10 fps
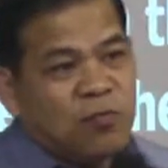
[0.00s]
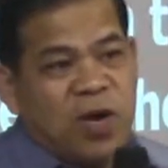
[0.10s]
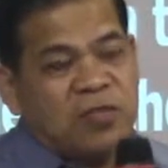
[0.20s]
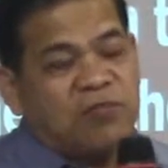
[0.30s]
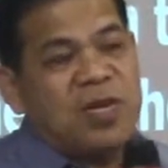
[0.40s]

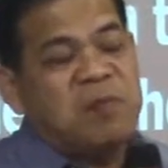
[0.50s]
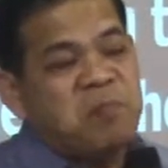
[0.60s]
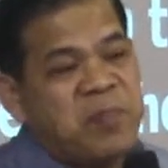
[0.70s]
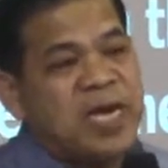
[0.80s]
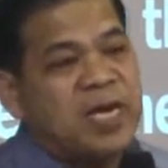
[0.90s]
What
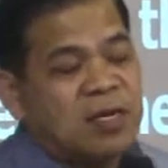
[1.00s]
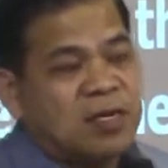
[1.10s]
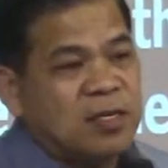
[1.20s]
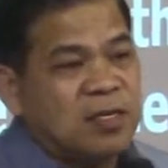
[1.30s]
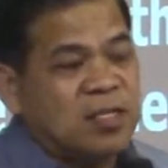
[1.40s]
will
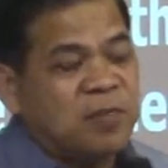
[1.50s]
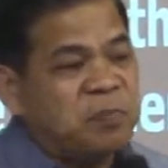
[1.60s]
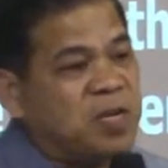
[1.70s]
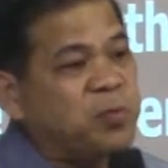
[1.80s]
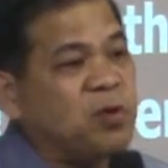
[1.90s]
make
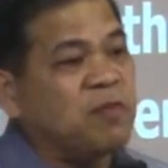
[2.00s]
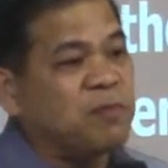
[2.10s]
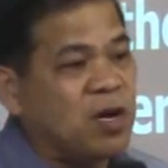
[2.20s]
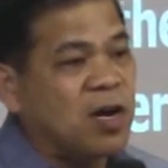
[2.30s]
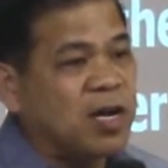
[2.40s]
the people
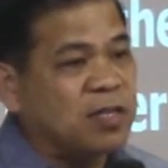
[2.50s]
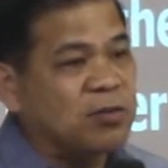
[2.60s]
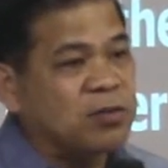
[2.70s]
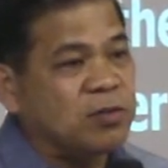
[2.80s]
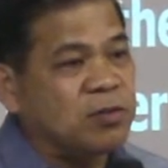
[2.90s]
of
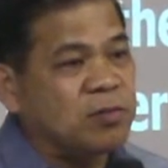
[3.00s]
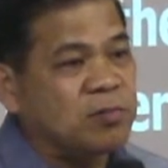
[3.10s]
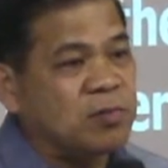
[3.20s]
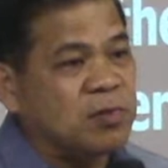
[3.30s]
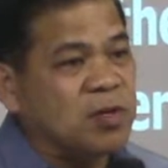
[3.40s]
God, or
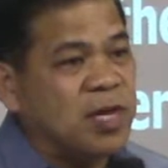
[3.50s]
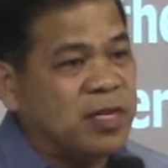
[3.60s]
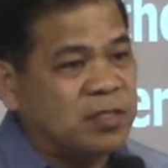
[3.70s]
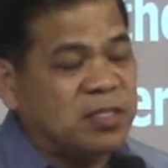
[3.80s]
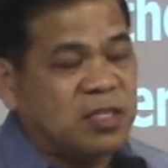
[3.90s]

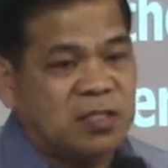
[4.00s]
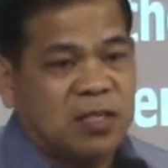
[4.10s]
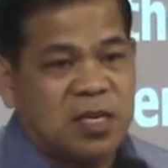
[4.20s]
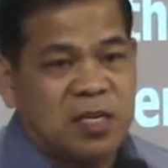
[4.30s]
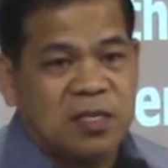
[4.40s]
let us just
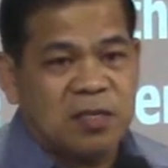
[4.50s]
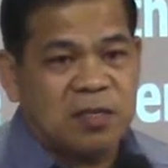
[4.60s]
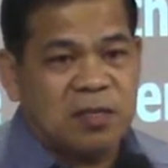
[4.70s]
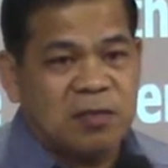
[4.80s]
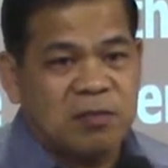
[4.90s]
say
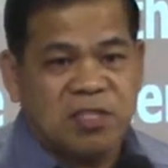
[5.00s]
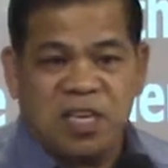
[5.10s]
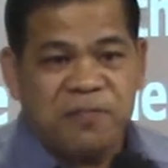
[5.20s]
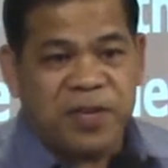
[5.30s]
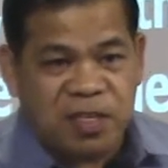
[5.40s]

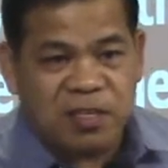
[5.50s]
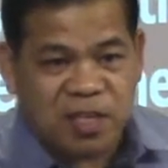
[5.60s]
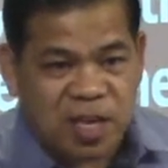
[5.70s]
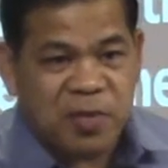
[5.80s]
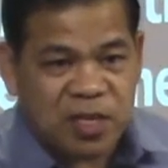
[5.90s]

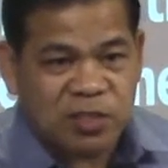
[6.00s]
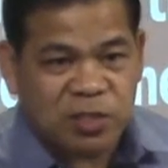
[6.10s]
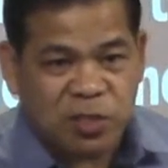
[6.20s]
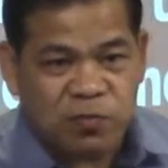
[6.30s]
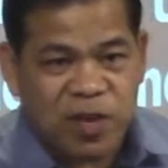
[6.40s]
different
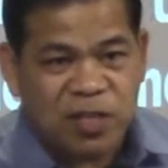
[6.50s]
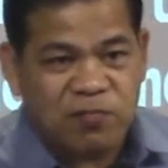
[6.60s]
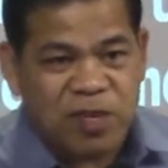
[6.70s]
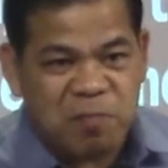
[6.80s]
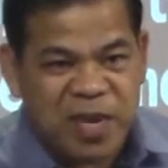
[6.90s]
denominations,
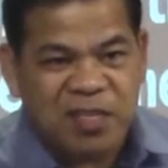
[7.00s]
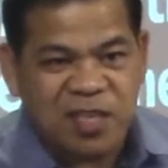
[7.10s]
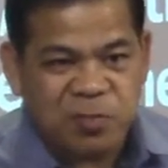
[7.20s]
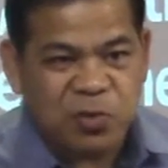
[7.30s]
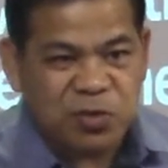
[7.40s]
what will
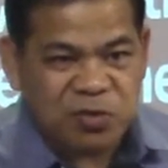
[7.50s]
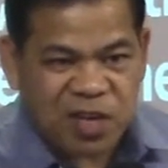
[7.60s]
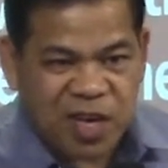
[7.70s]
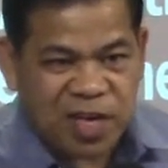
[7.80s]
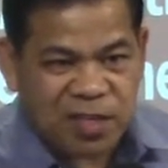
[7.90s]
make them to
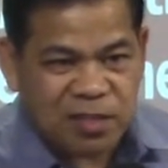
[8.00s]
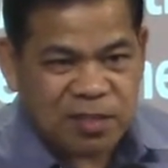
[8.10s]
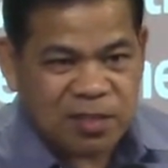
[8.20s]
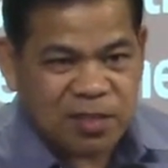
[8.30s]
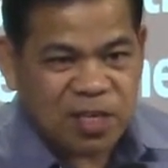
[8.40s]
unite
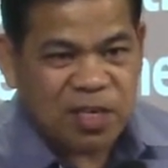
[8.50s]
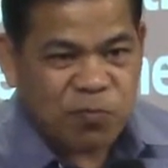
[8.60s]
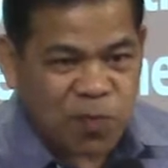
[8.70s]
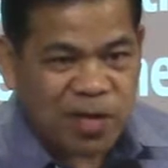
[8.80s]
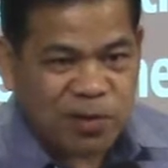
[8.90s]

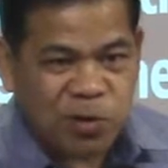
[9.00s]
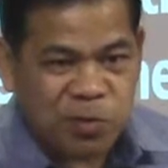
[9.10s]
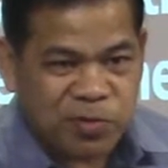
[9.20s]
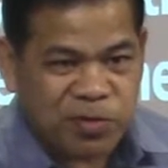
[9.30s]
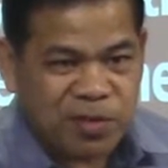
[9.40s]
in one
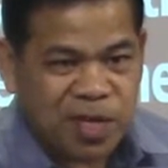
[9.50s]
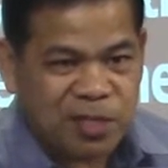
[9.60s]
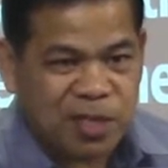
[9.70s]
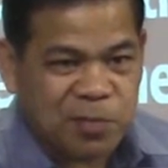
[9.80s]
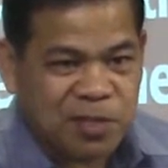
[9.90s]
common
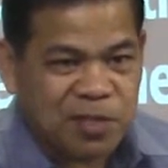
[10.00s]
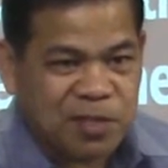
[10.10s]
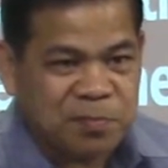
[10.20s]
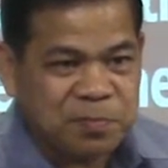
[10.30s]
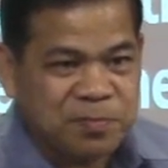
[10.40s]
activity?
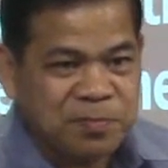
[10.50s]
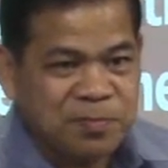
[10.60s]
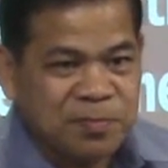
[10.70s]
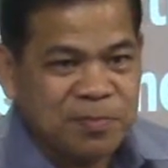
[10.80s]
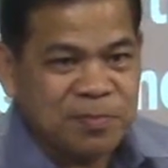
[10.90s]

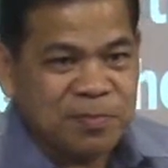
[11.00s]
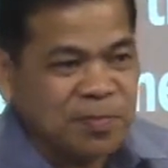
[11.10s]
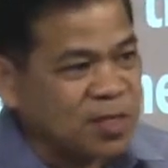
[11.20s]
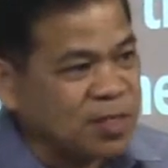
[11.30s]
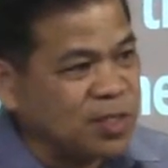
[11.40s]

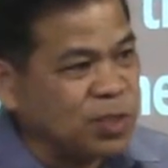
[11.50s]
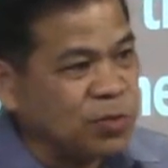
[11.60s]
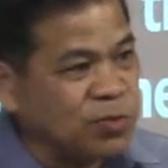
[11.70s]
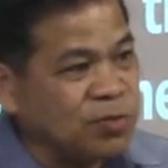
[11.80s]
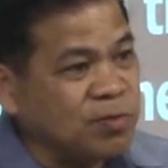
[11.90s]
It is
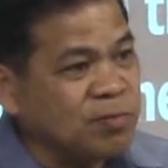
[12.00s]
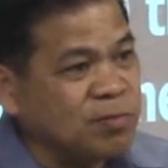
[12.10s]
through